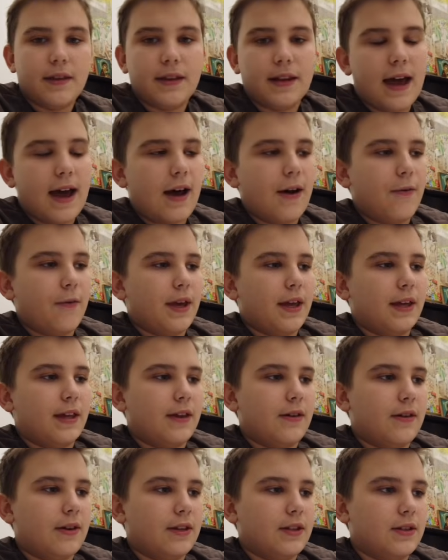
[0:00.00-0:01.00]
Now we're
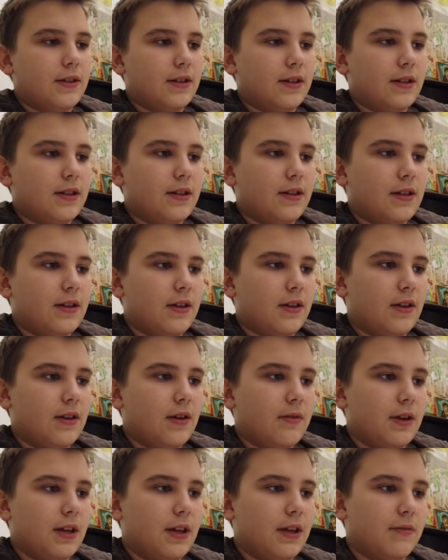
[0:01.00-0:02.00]
going to continue
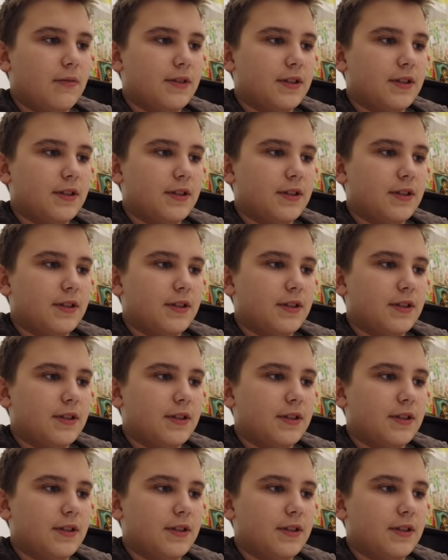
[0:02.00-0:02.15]
going